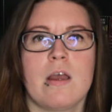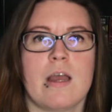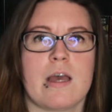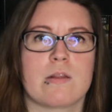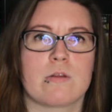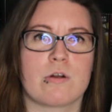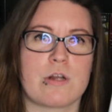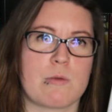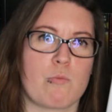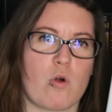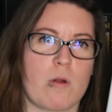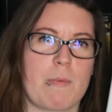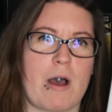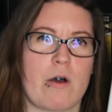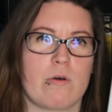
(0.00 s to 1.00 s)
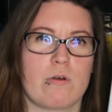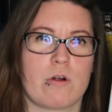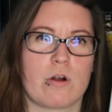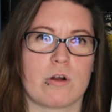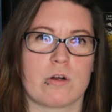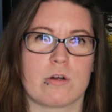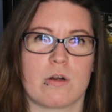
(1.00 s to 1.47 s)
and learning more about
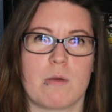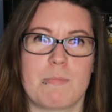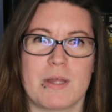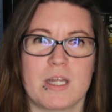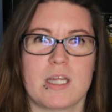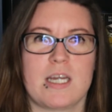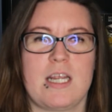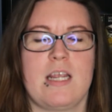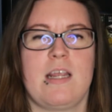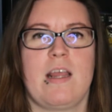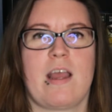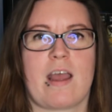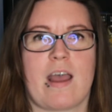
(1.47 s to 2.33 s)
her ability